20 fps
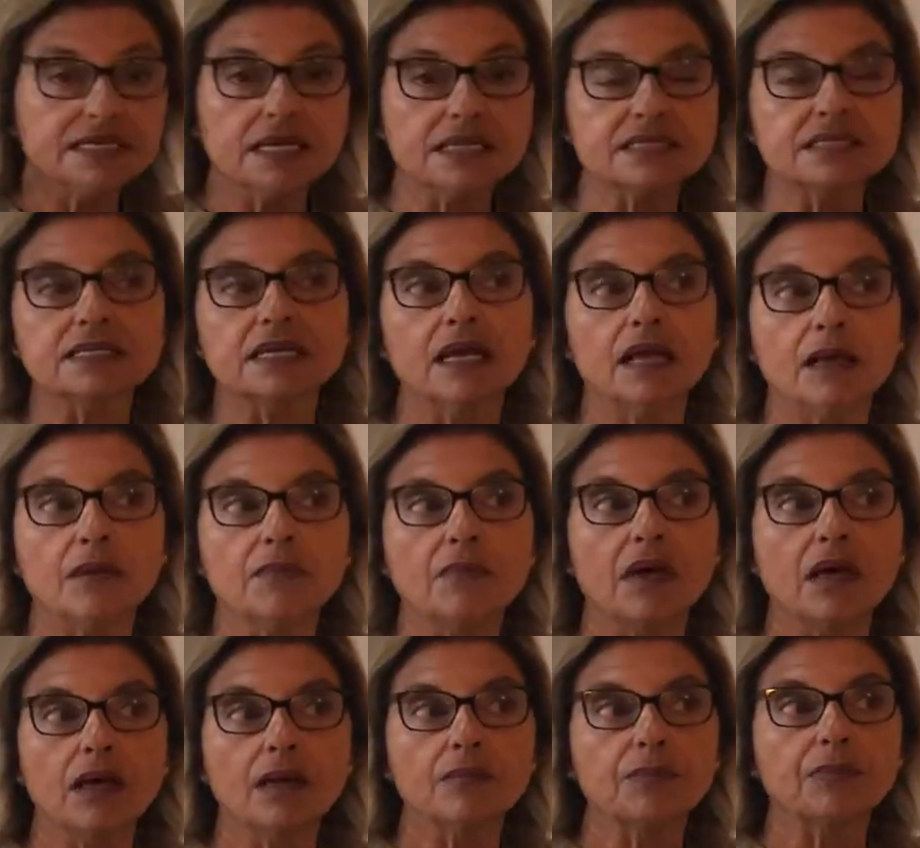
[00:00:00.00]
does come
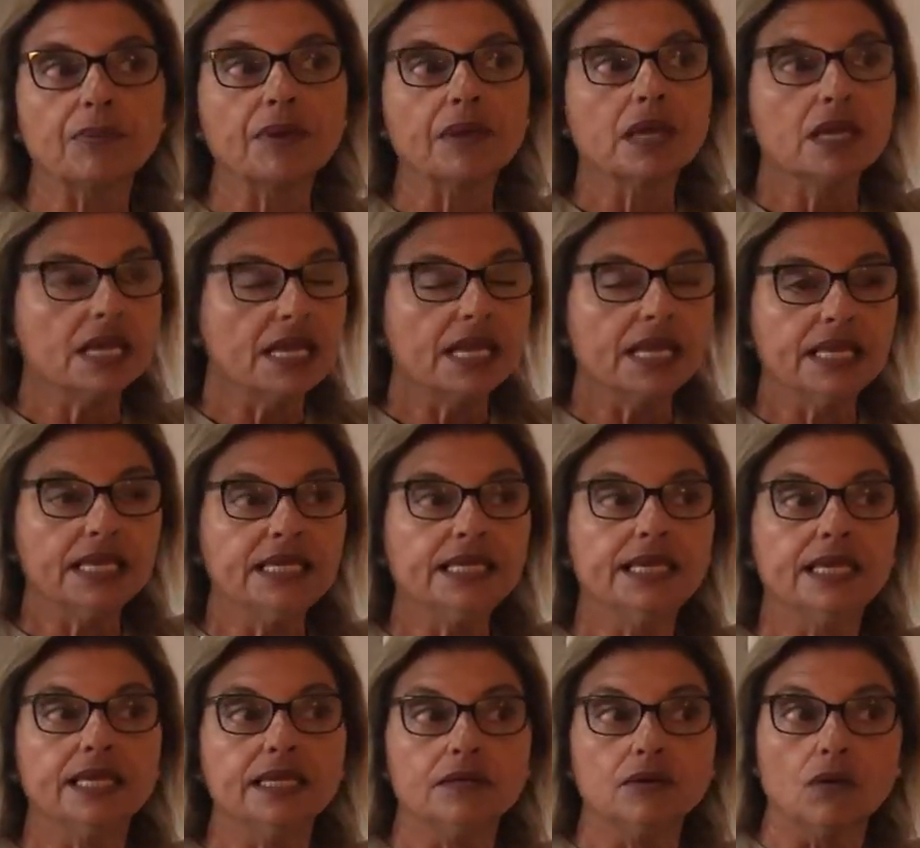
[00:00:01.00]
up
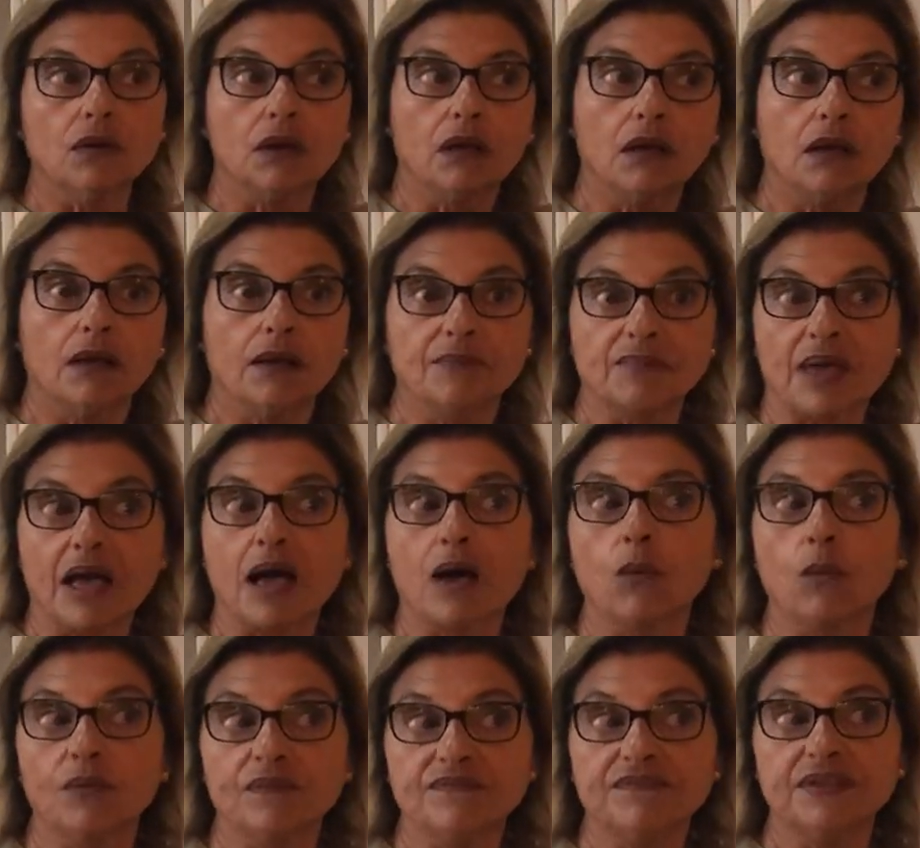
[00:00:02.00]
in
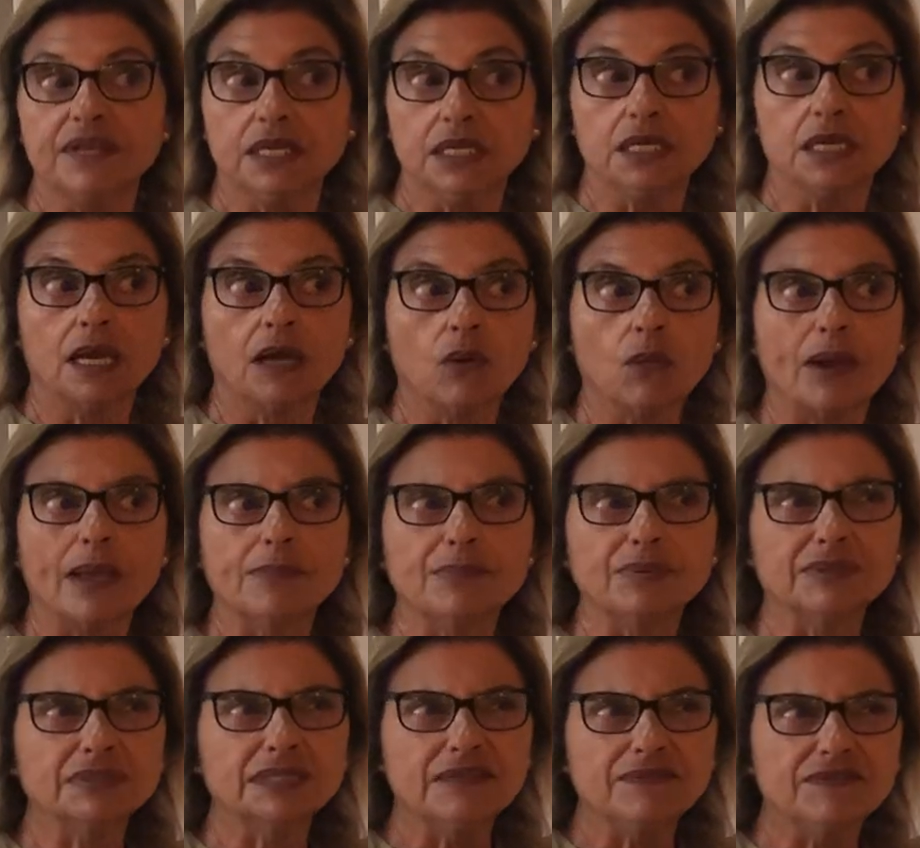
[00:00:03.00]
our video, I
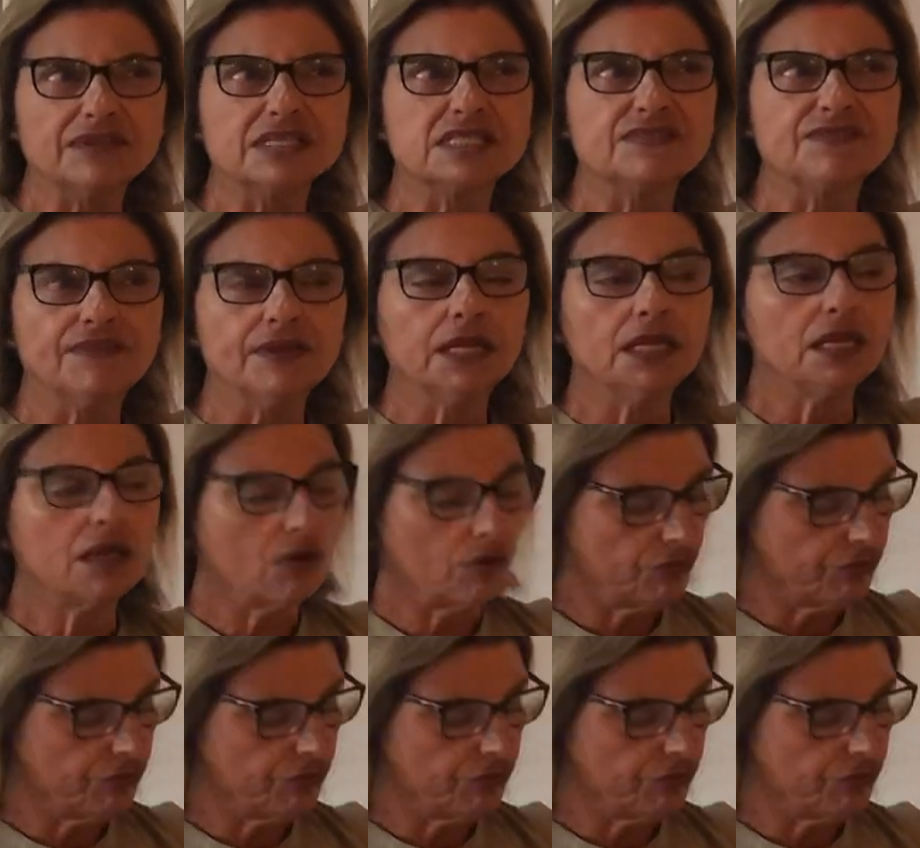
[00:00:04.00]
believe it's video